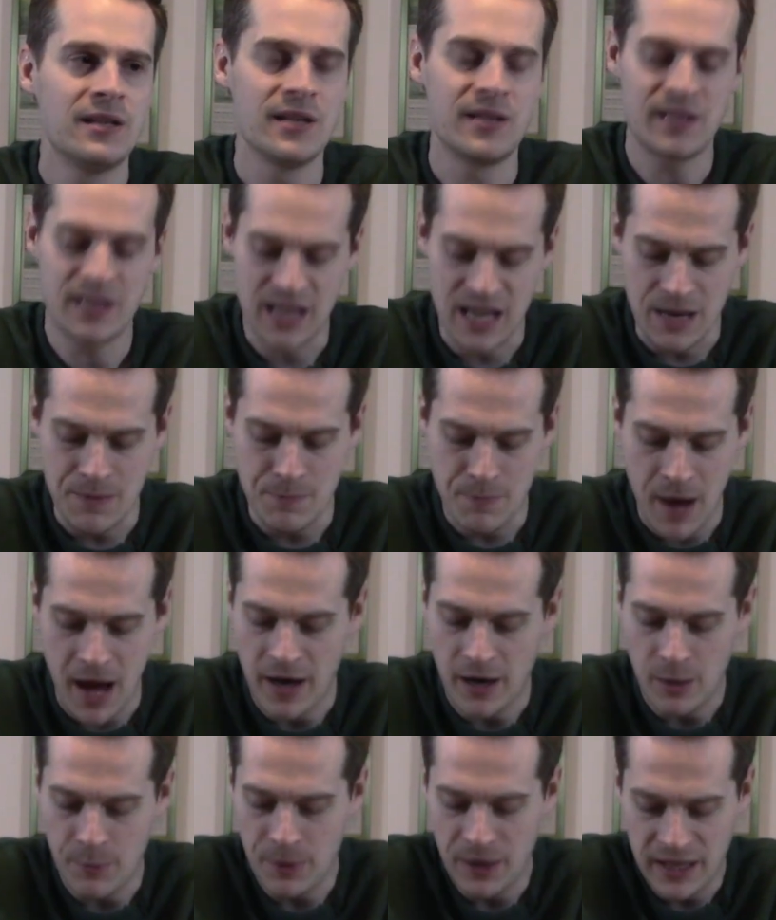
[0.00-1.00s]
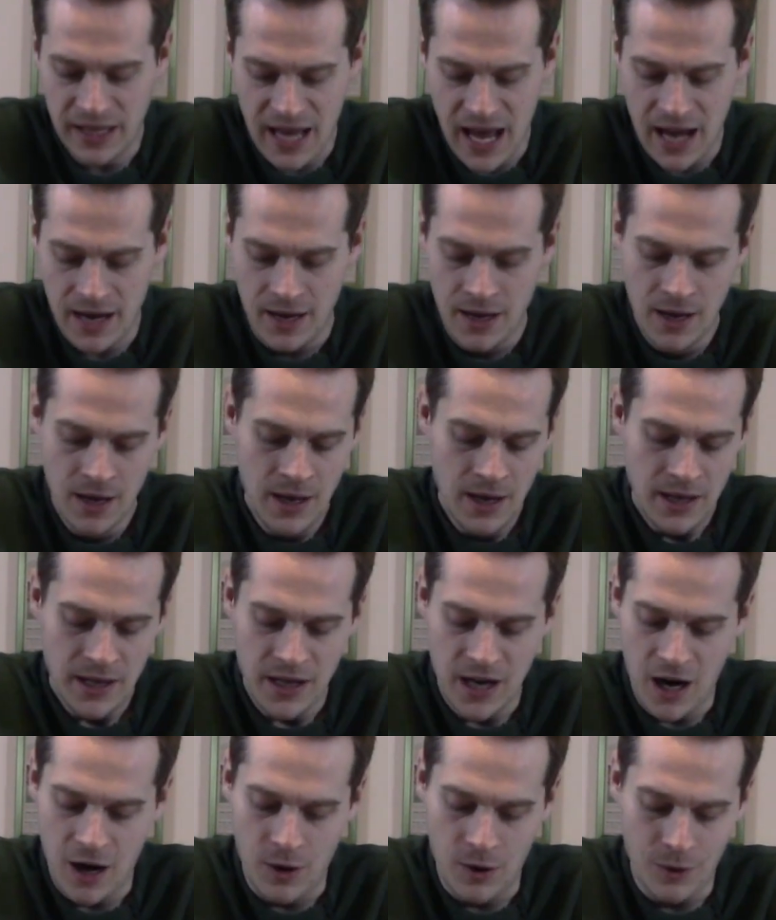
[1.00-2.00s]
scheme better. But again,
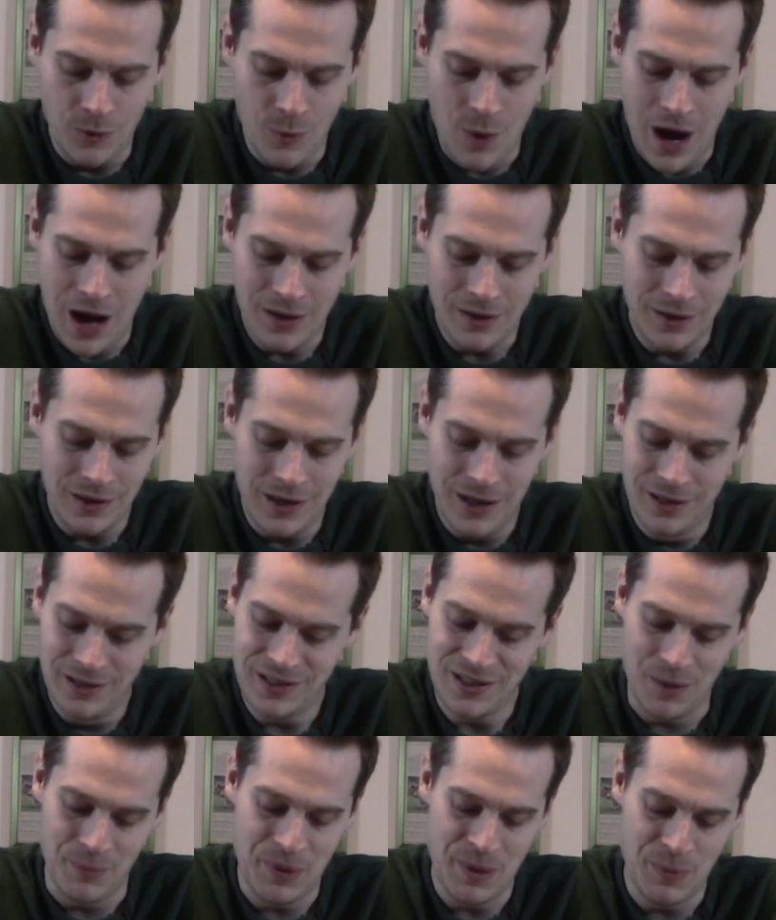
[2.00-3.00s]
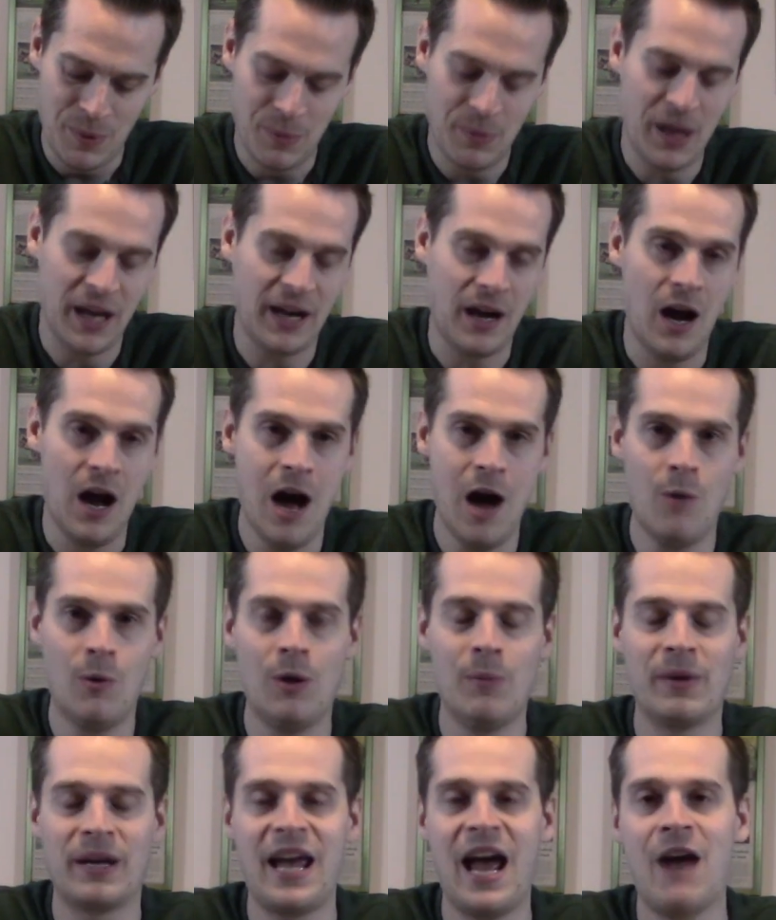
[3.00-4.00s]
you know, while some people will be like, oh,
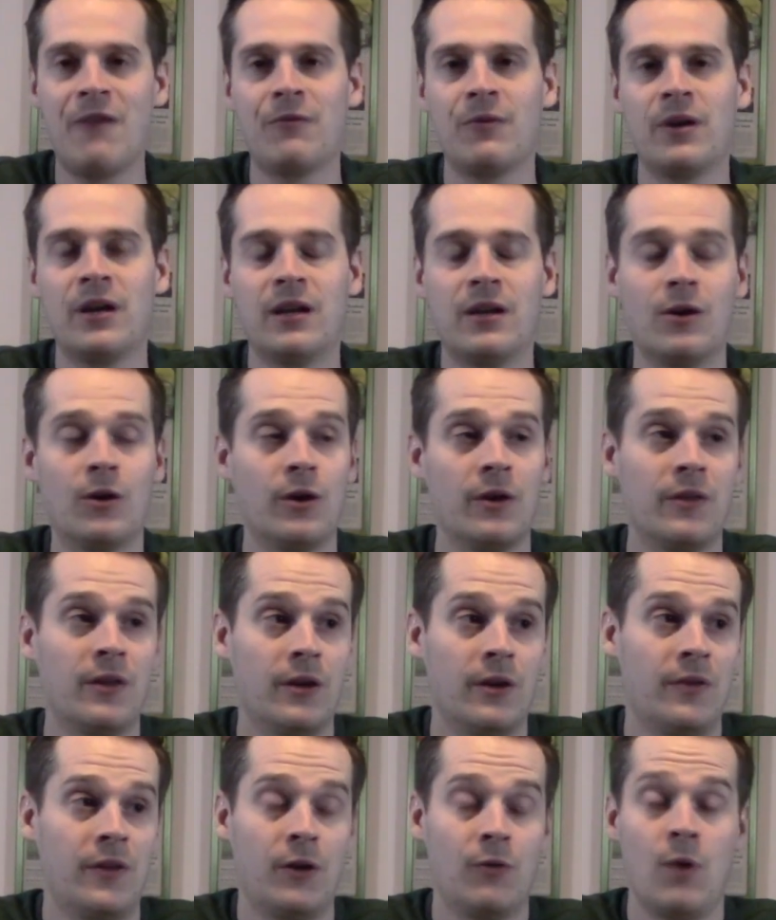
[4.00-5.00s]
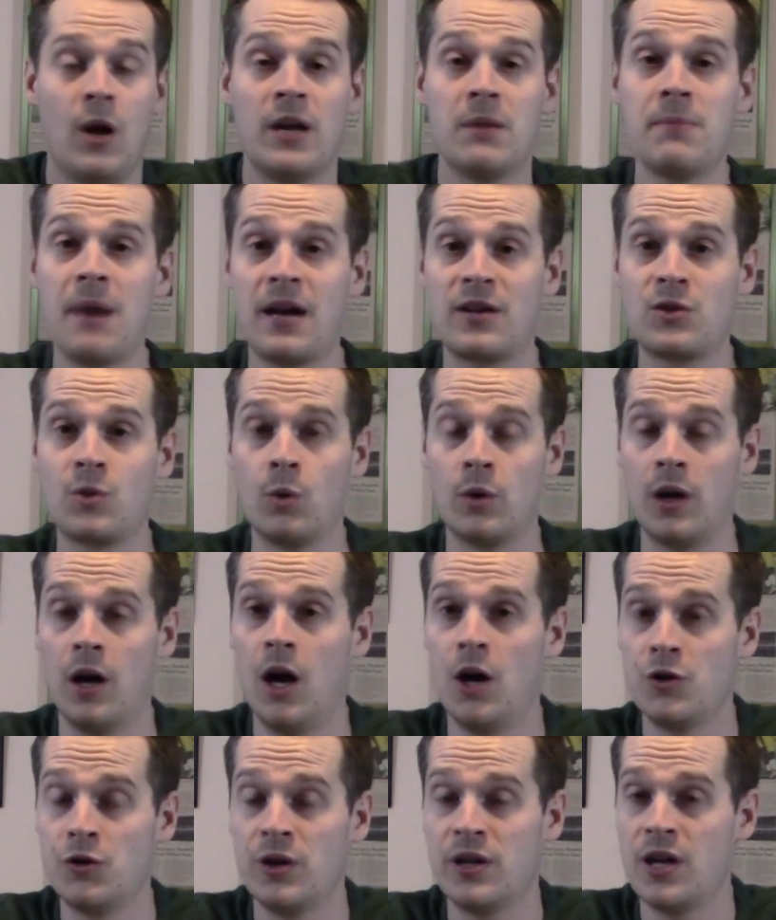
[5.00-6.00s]
well, McCaffrey, you know, or their running back scored
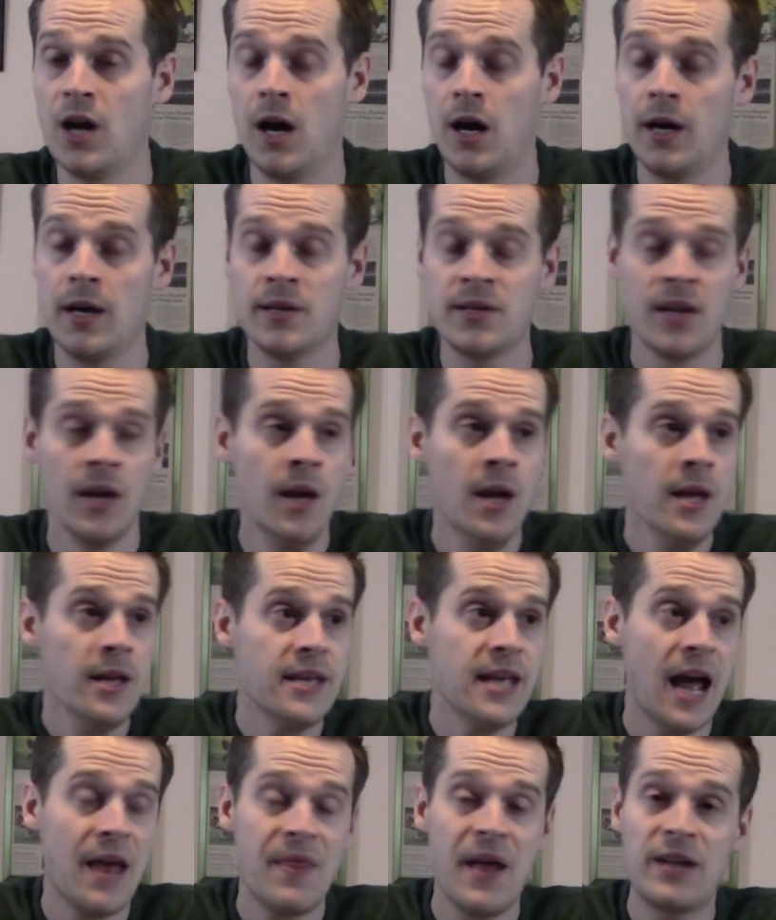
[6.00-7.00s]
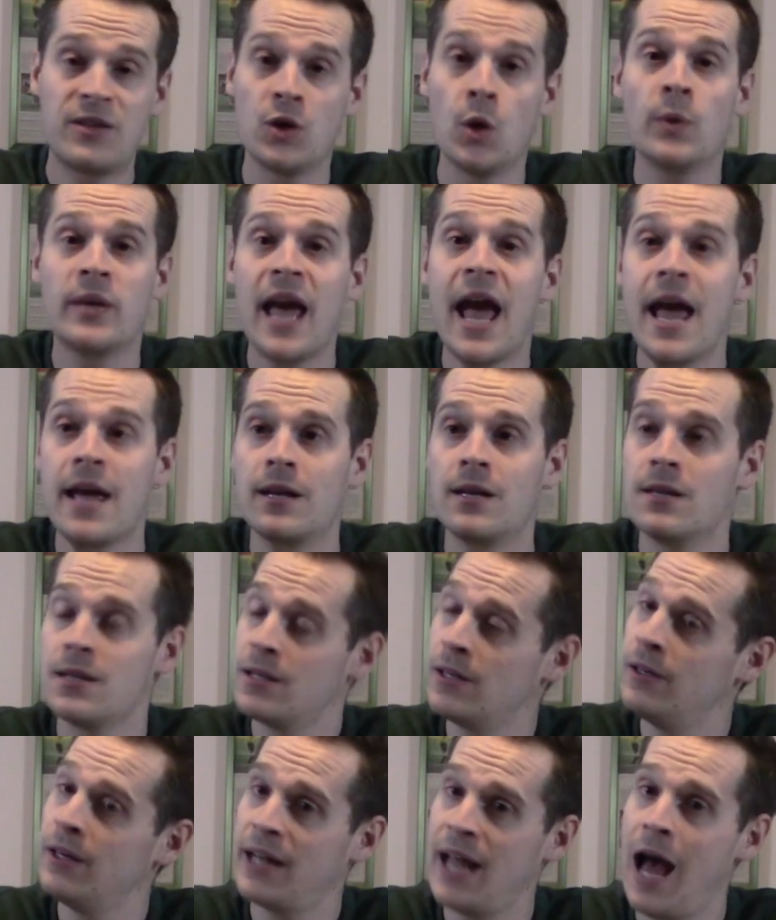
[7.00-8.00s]
100 yards, yeah, that's okay.
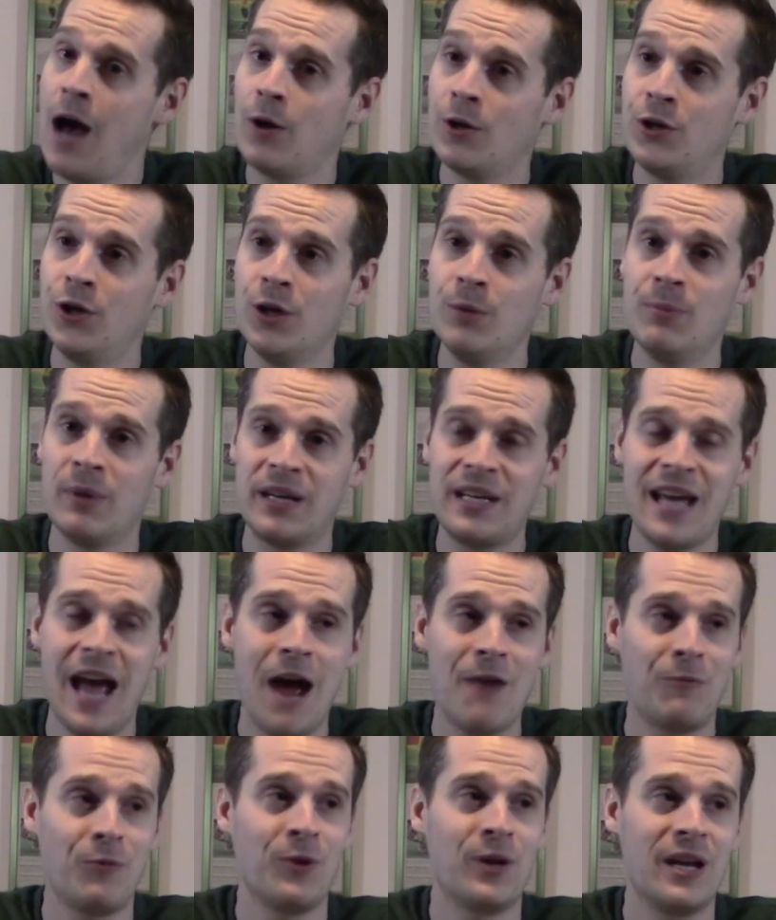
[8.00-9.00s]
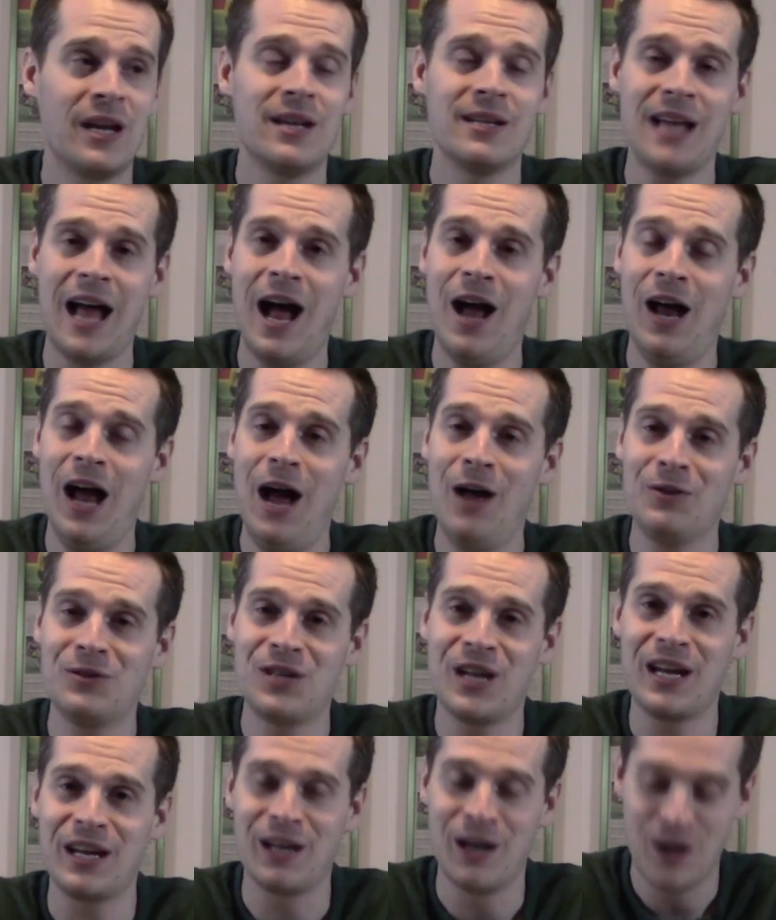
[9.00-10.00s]
Considering how good McCaffrey is, I'll
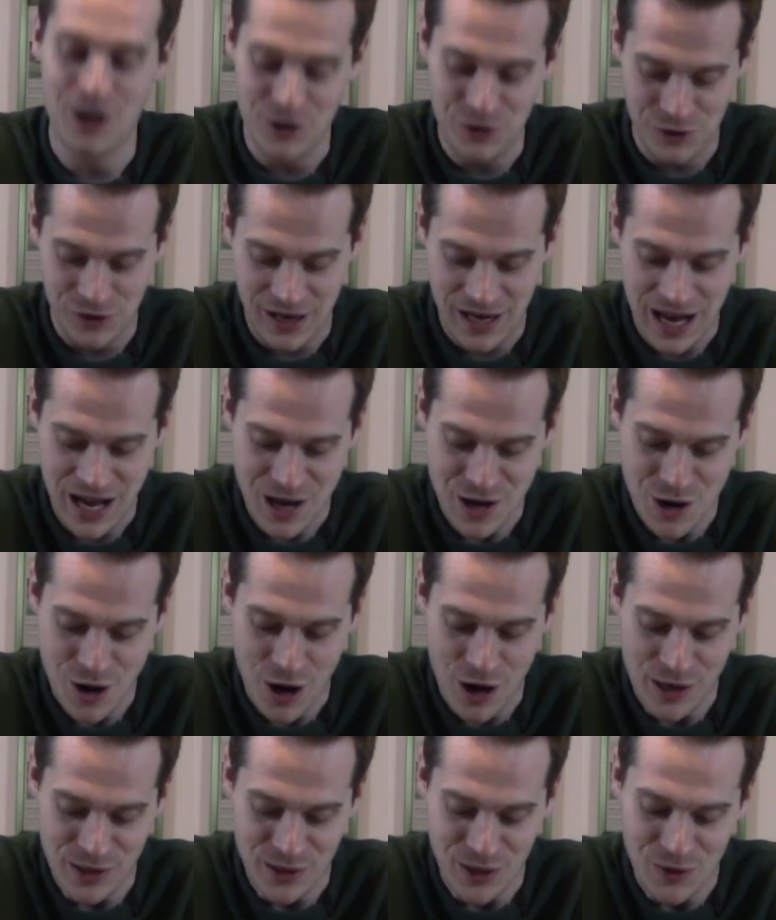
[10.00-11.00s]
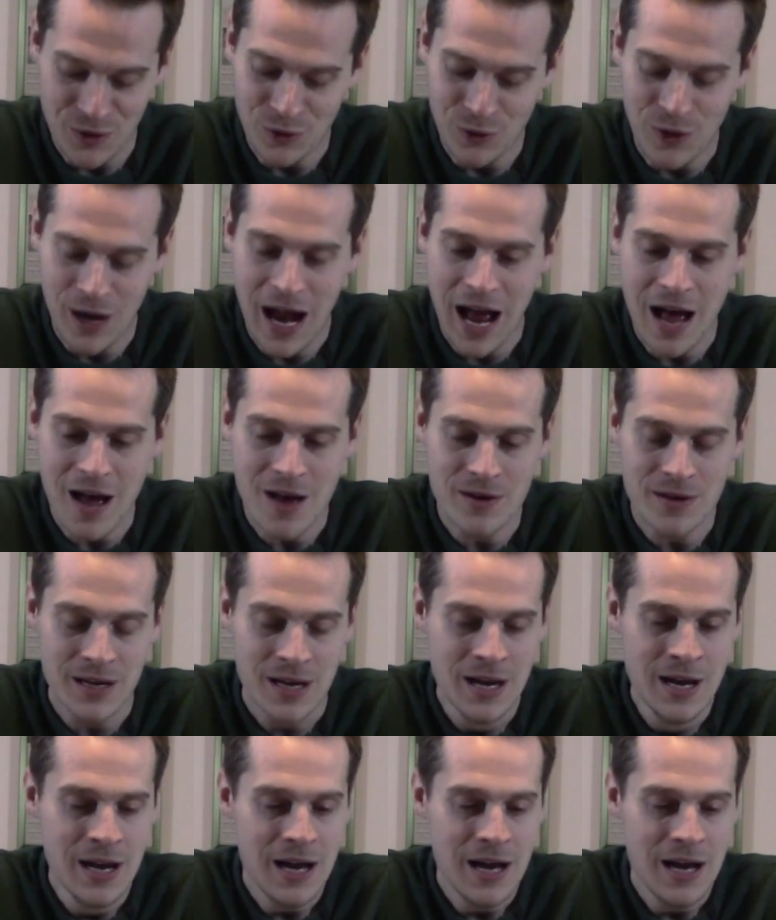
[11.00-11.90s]
take 108 yards on the ground.